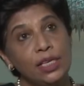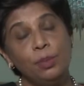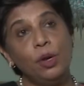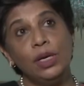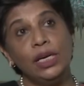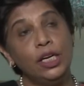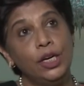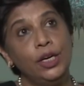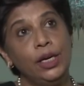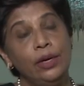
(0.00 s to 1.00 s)
spoke a little
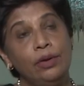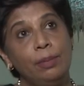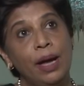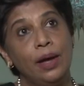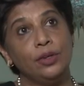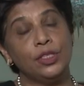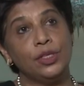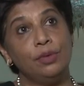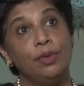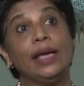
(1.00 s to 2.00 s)
earlier about
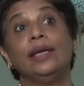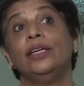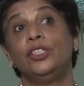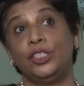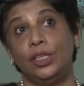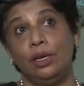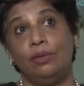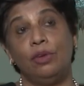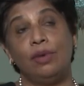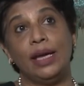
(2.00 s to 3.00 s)
the recognition of
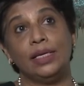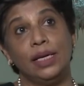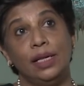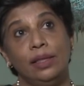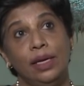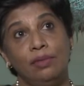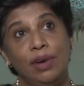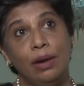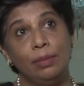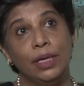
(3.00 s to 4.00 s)
the right to a healthy
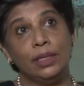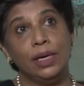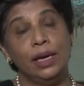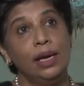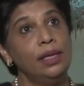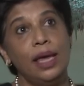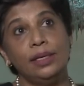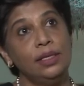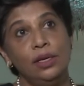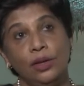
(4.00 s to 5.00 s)
environment. That
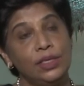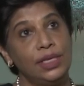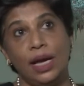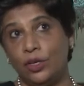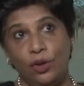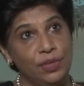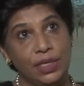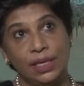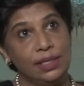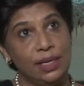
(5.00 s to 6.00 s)
did not start off as a
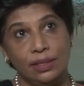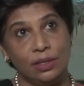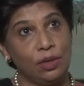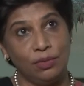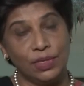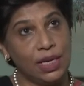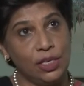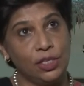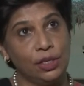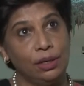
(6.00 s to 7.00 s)
consensus
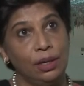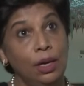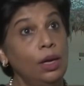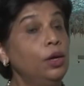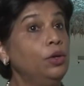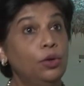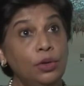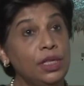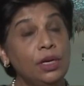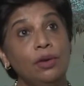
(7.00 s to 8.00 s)
conversation, nor
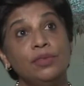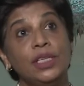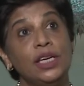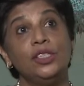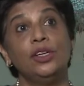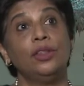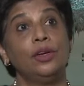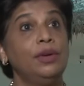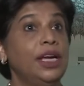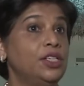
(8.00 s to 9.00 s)
did the conversation on the
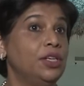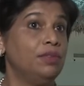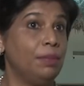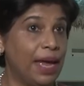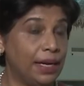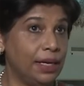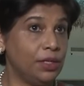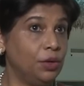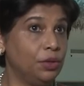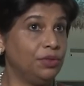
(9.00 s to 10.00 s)
creation of the mandate
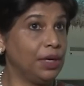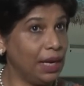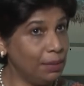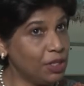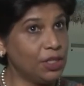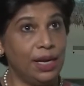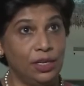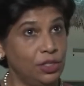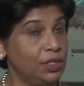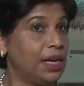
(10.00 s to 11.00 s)
holder for climate
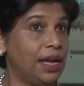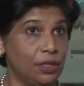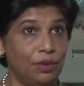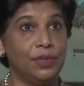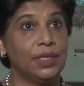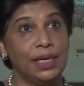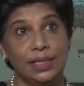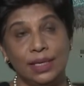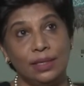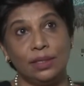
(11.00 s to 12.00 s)
change start off as a
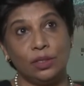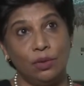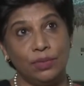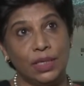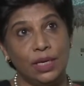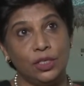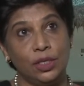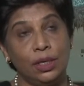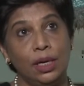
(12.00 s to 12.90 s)
consensus conversation.